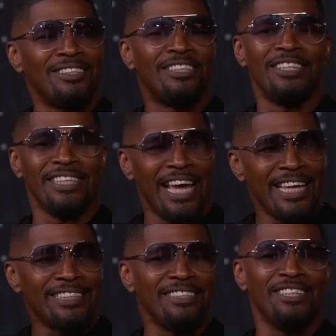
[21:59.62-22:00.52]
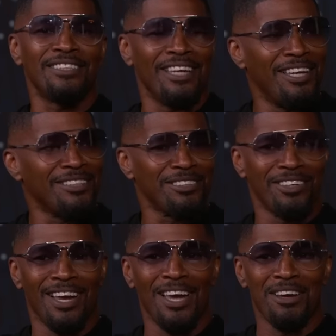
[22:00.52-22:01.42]
is the nastiest
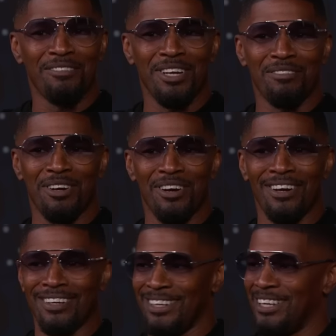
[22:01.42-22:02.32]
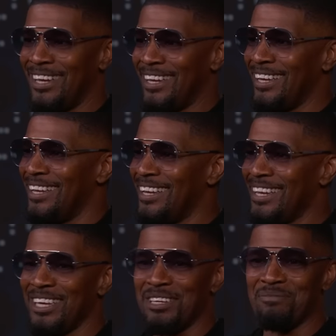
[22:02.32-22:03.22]
answer I've ever
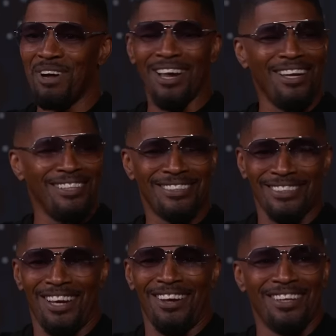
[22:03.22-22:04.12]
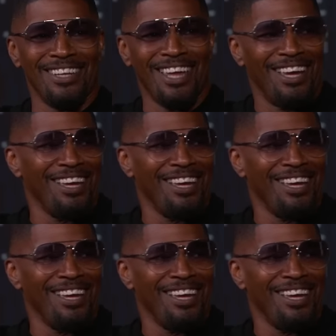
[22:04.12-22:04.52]
heard. It